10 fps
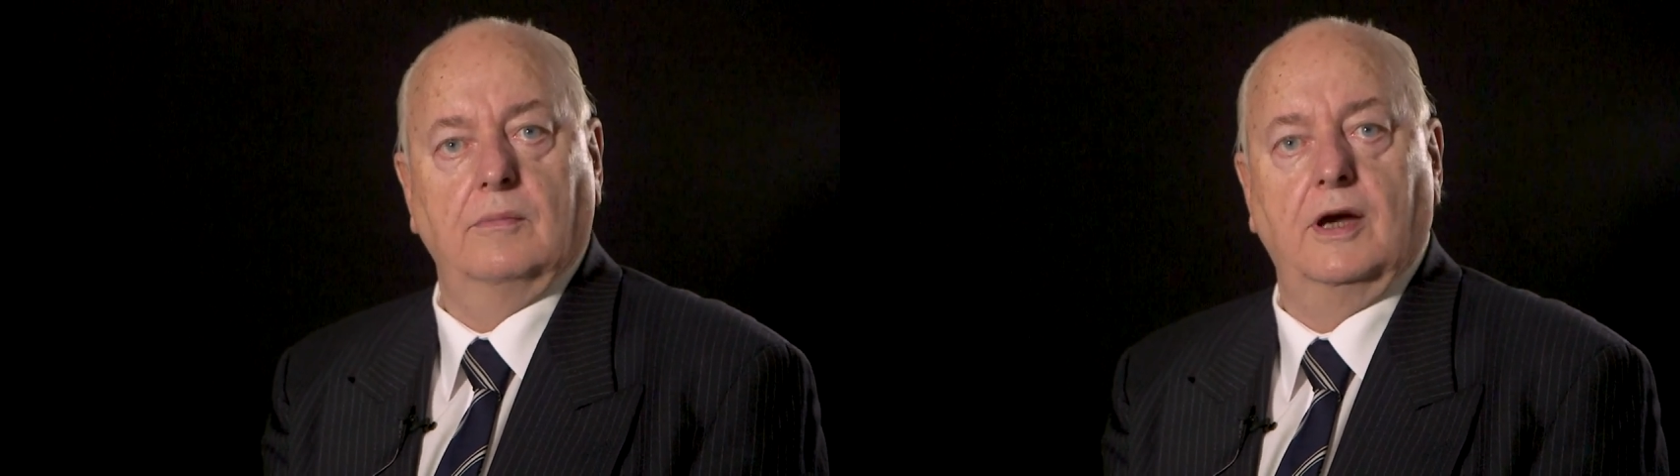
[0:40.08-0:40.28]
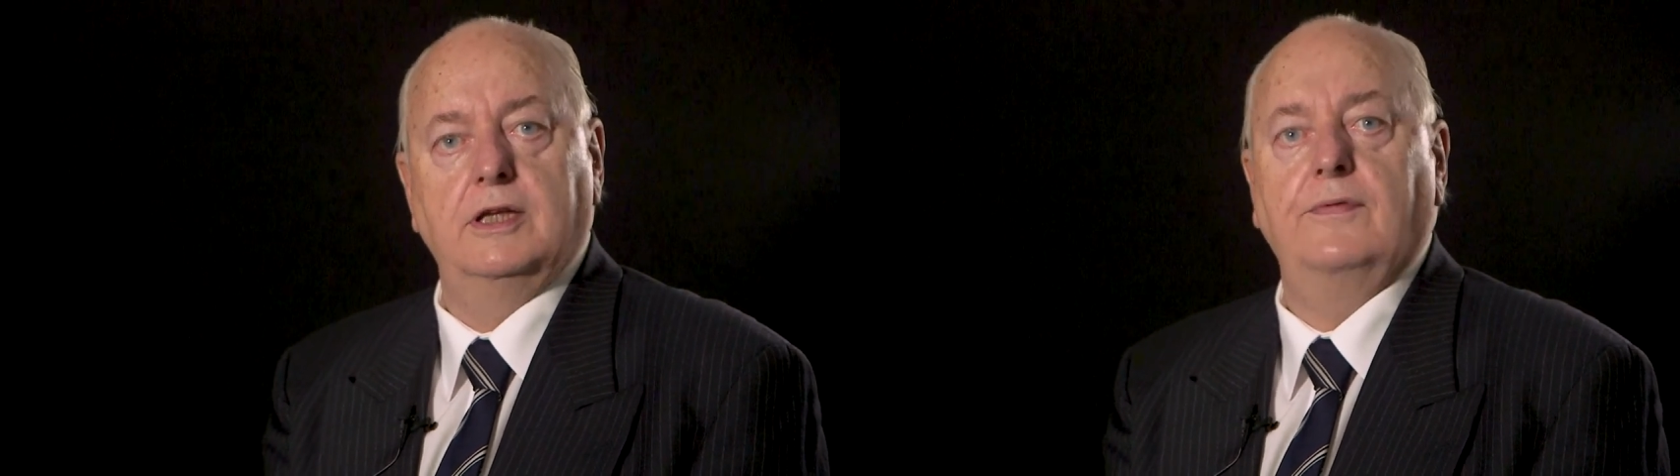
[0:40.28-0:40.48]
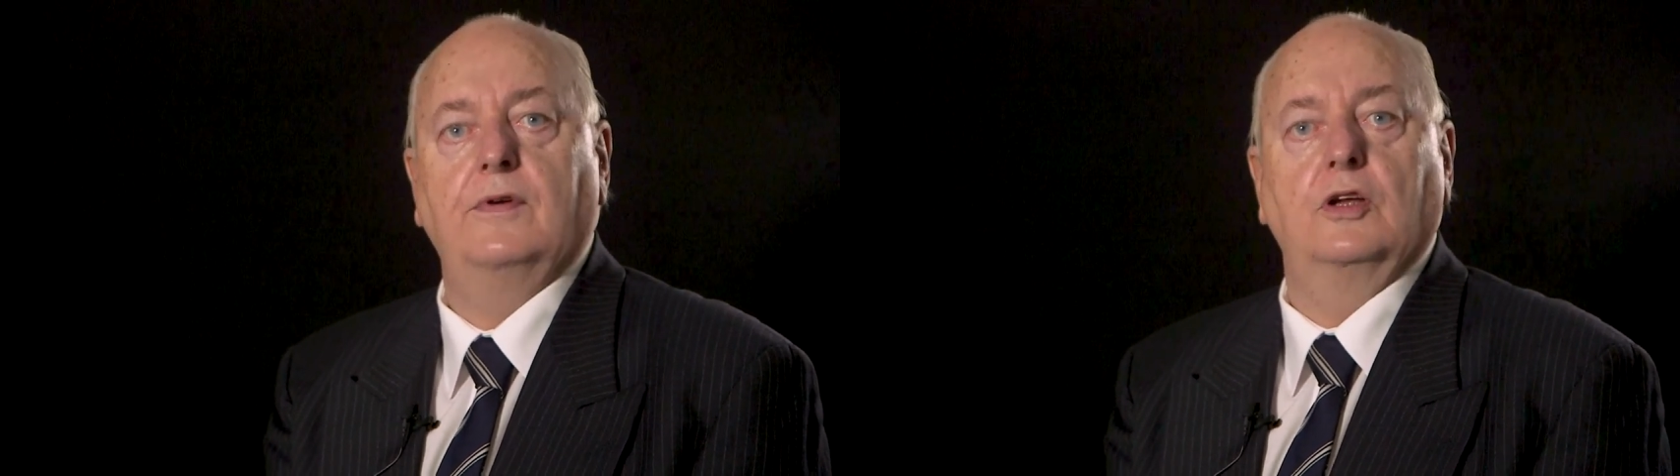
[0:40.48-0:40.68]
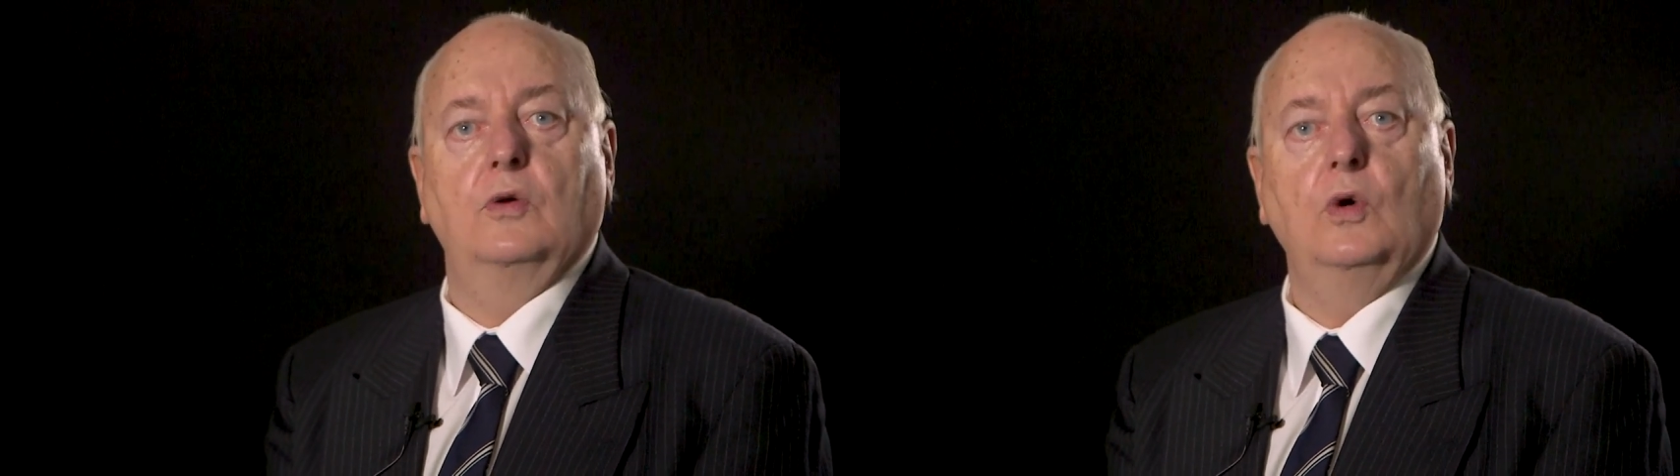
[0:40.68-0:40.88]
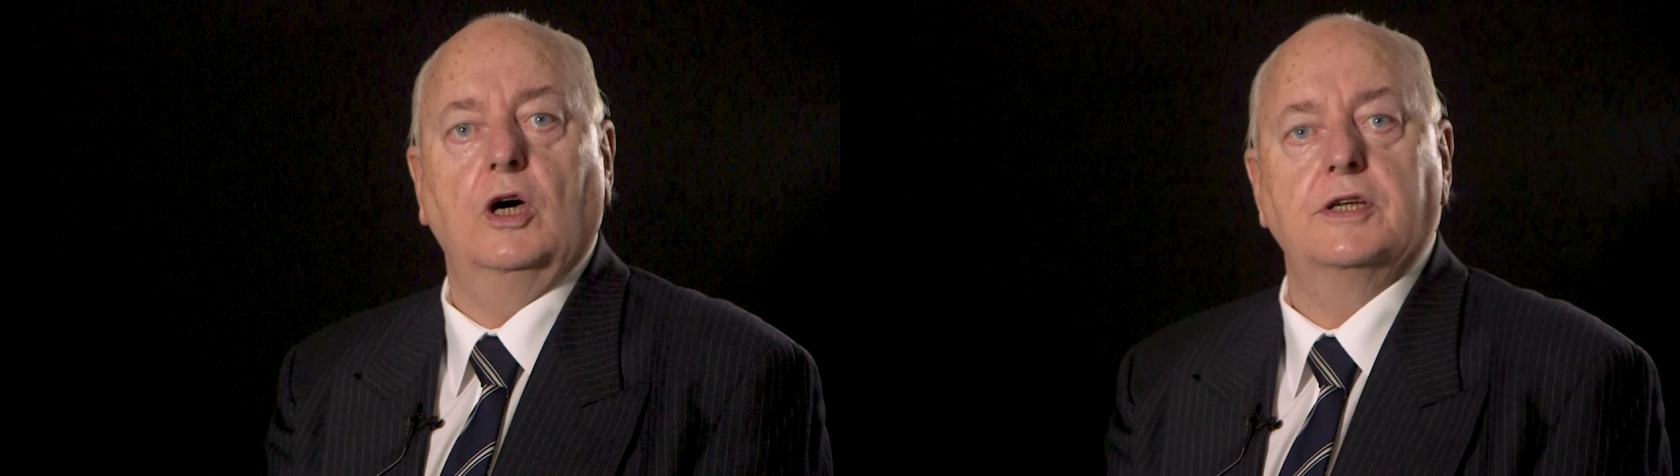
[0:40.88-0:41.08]
My difficulty
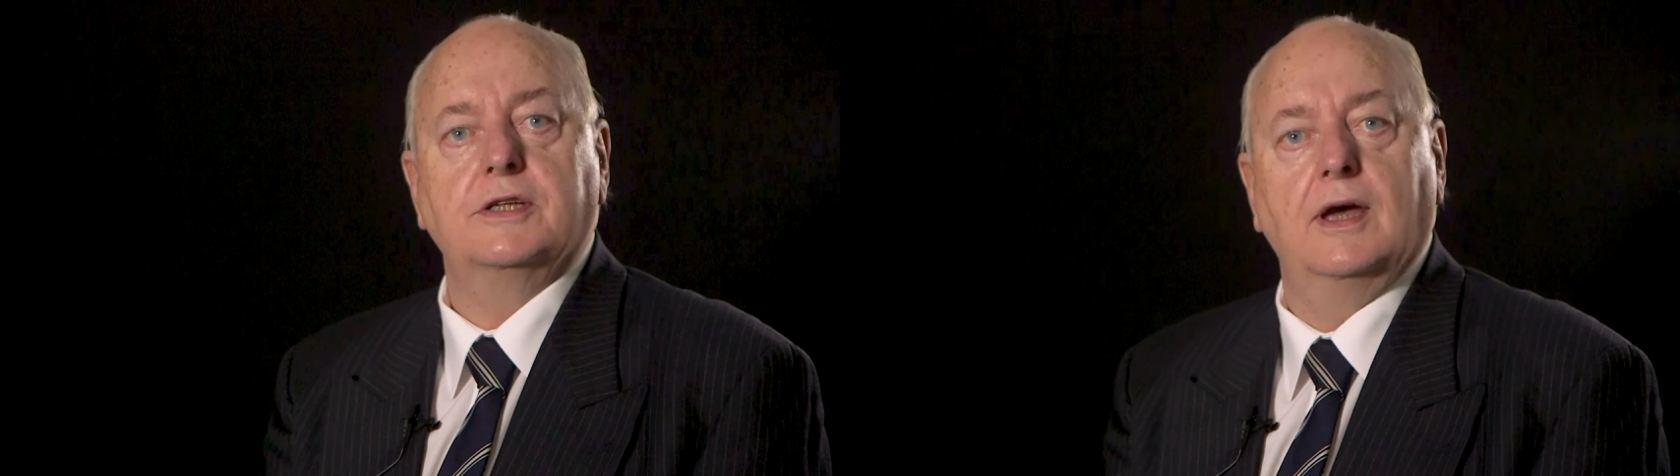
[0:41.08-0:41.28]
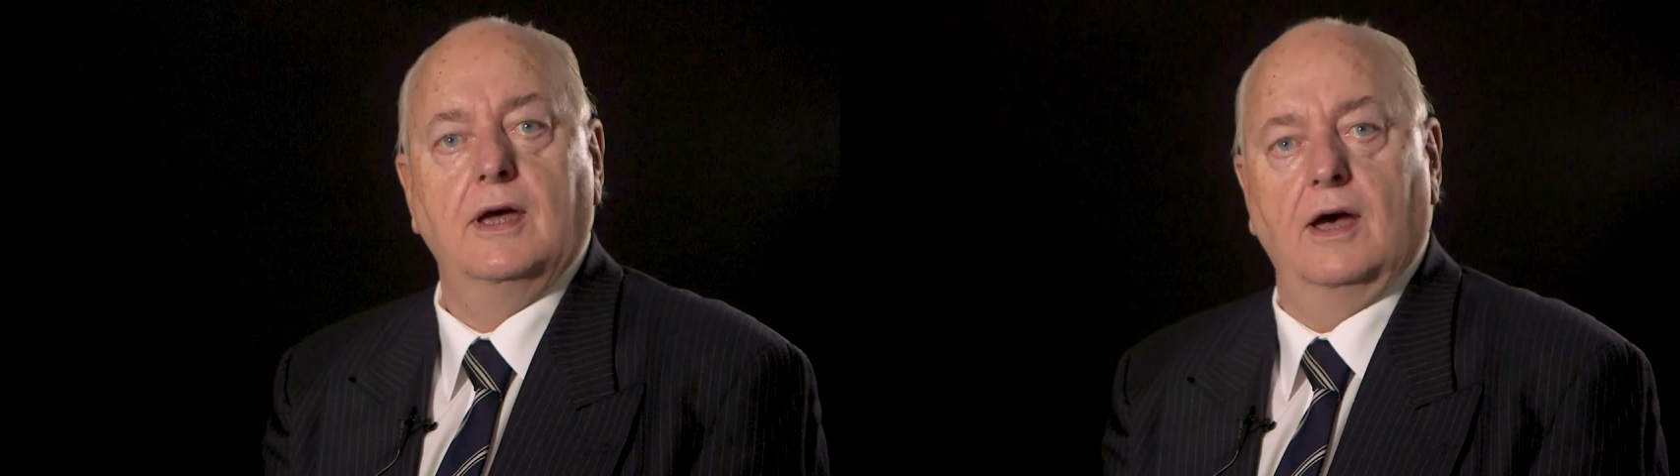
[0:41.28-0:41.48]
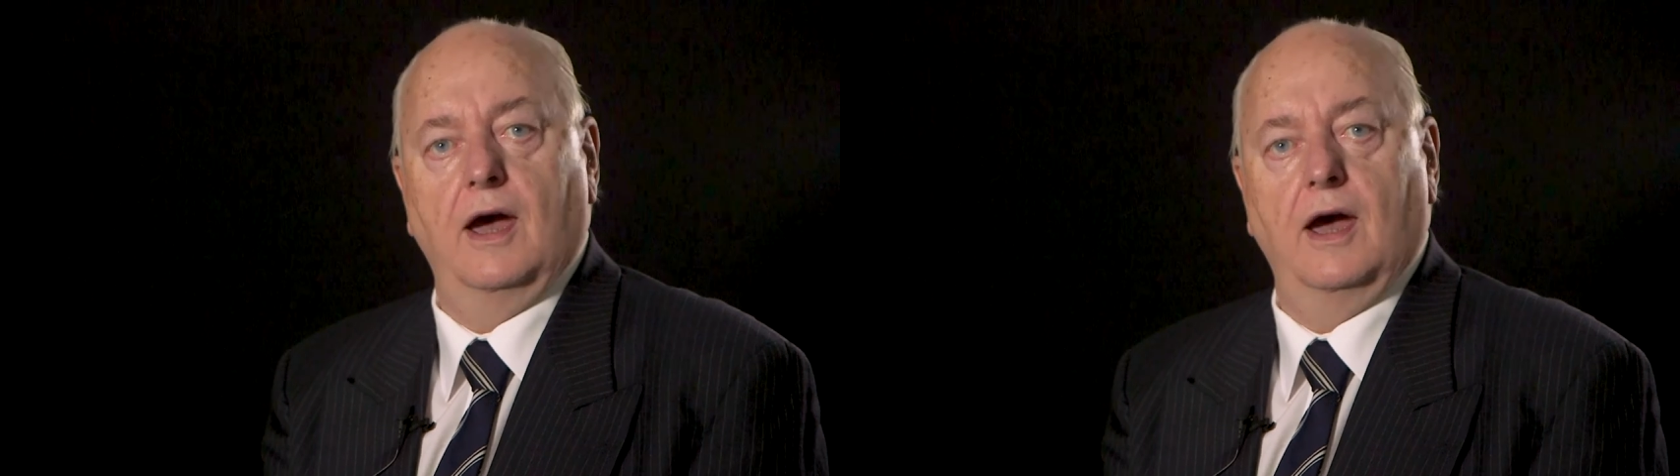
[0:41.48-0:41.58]
was